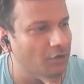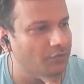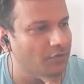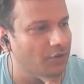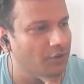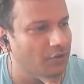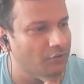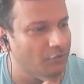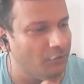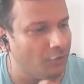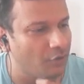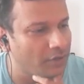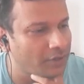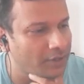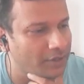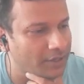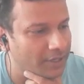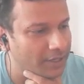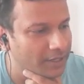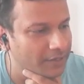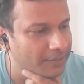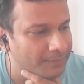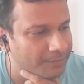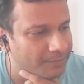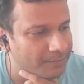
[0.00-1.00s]
0.5 for
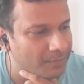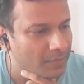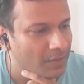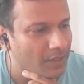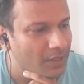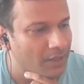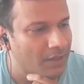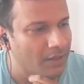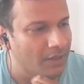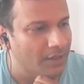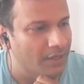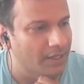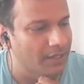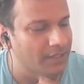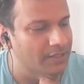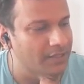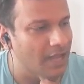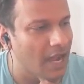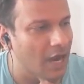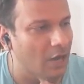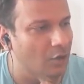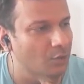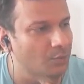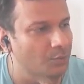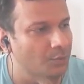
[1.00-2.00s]
green. Its
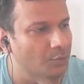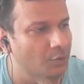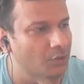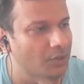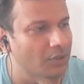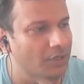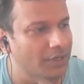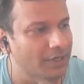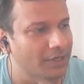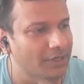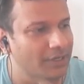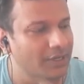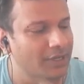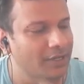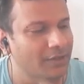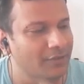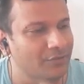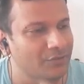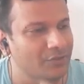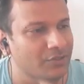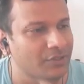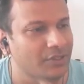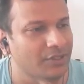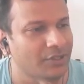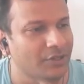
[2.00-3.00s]
output it
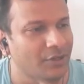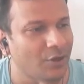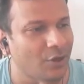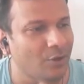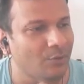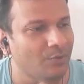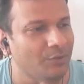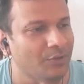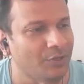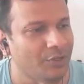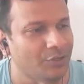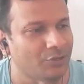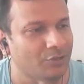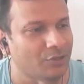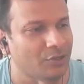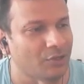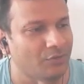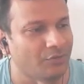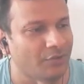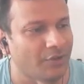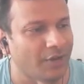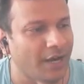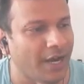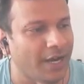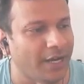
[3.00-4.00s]
gives in a combination
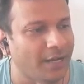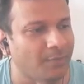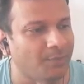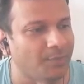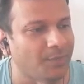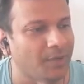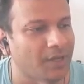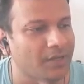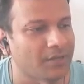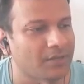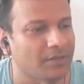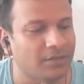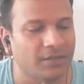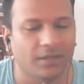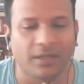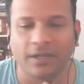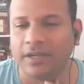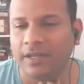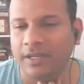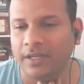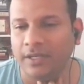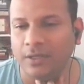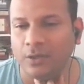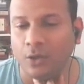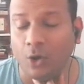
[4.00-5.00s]
of red plus
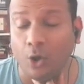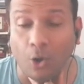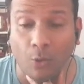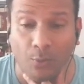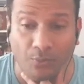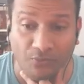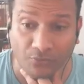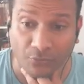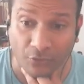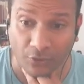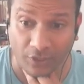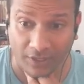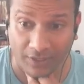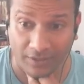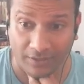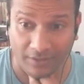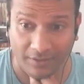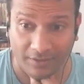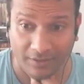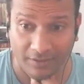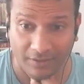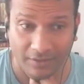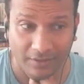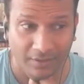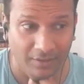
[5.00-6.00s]
green, hopefully.
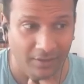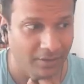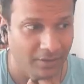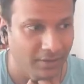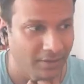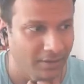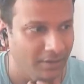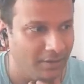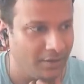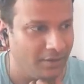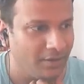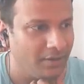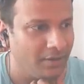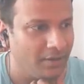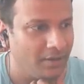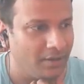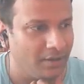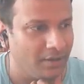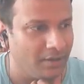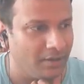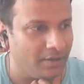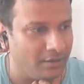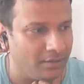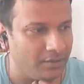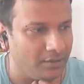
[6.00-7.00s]

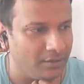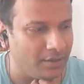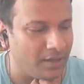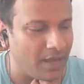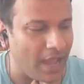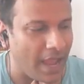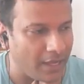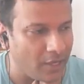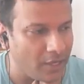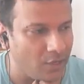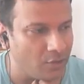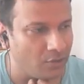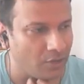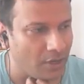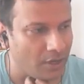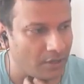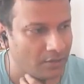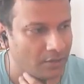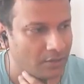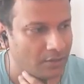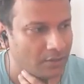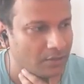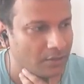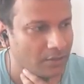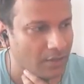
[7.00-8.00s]
The
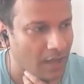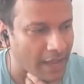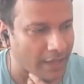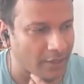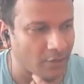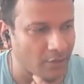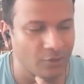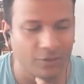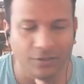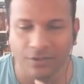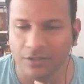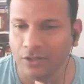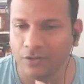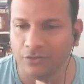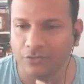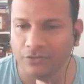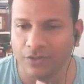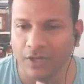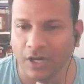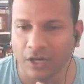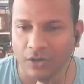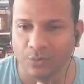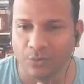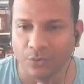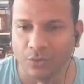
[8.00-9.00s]
accuracy of
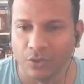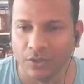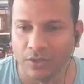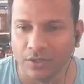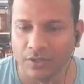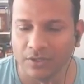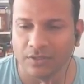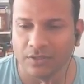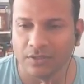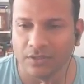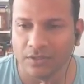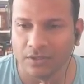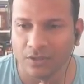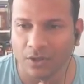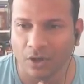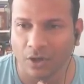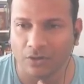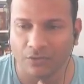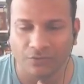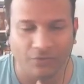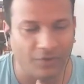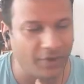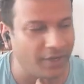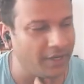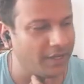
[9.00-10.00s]
the output is not
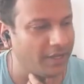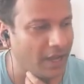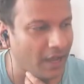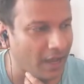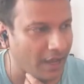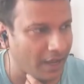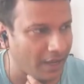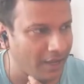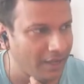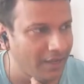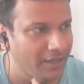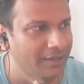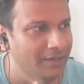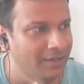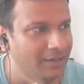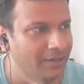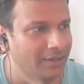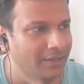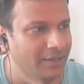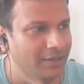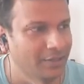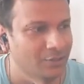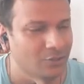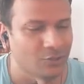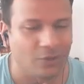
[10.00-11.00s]
very high.
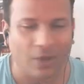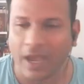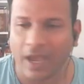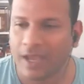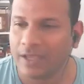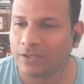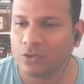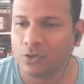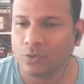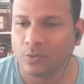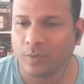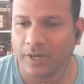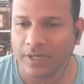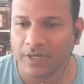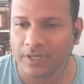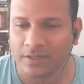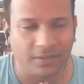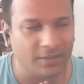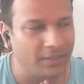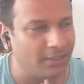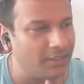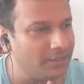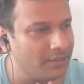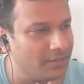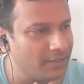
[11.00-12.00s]
So as you might
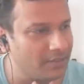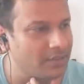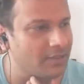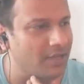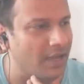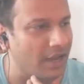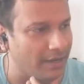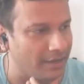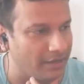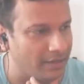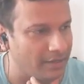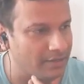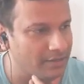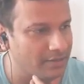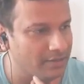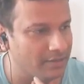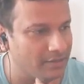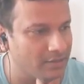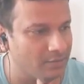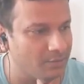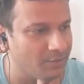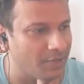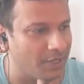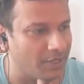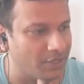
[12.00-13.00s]
see, this guidance
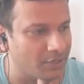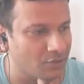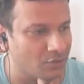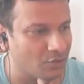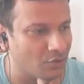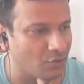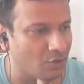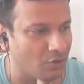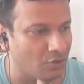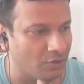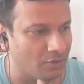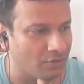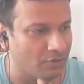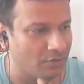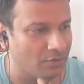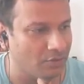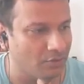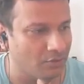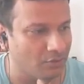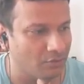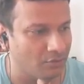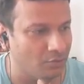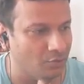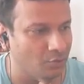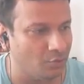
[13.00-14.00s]
is based on
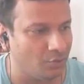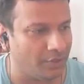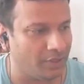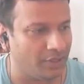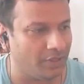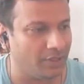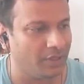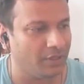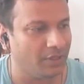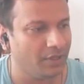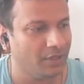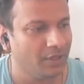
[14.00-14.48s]
doing